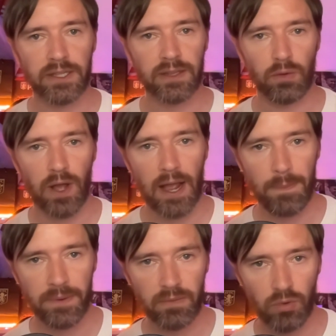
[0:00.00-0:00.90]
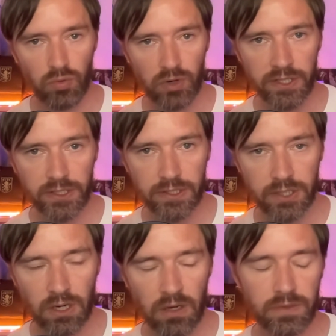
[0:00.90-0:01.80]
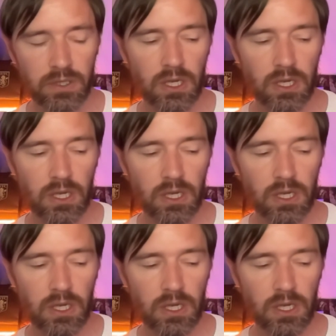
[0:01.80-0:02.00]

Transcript: that were happened in more recent times.